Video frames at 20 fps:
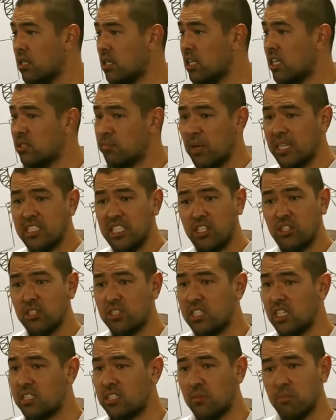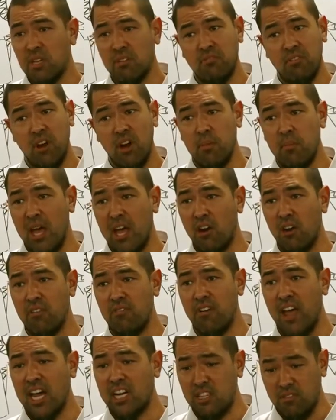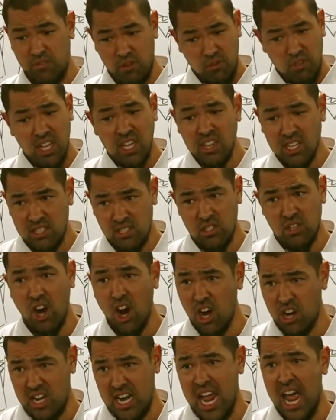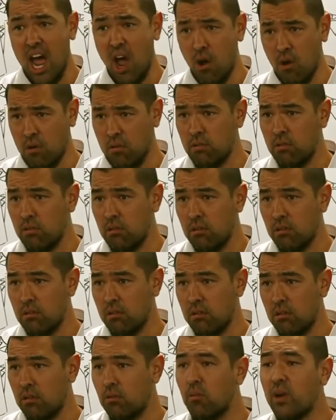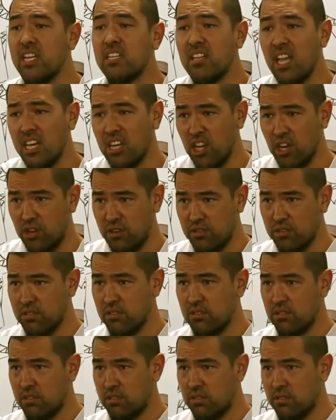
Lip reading: Because my teacher said something very matter of fact. If you think this is hard now, wait 10 years.